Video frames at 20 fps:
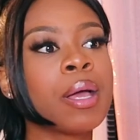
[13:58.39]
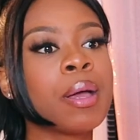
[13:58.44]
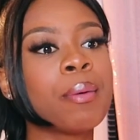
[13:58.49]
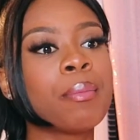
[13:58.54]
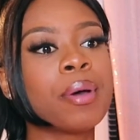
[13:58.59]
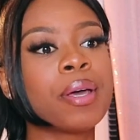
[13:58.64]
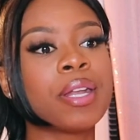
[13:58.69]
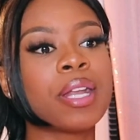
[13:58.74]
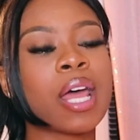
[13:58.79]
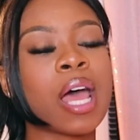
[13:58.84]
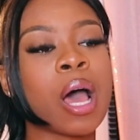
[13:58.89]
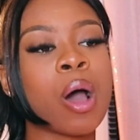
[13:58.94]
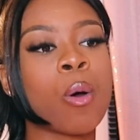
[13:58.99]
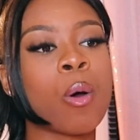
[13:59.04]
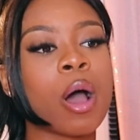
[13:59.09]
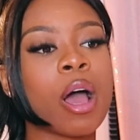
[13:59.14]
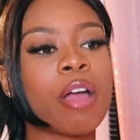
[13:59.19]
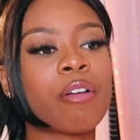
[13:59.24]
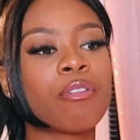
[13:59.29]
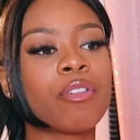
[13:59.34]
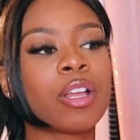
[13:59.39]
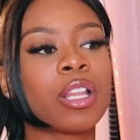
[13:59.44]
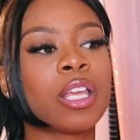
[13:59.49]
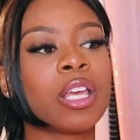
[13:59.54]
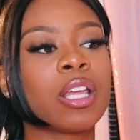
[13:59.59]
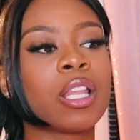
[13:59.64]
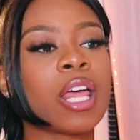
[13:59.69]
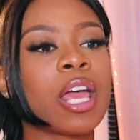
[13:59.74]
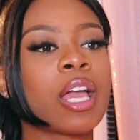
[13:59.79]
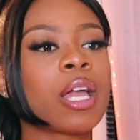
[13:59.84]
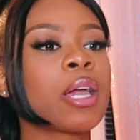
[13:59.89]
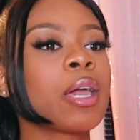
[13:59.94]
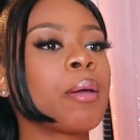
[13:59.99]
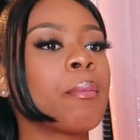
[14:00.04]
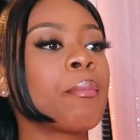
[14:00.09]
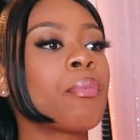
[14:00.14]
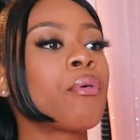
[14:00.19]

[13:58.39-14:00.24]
but now I really like am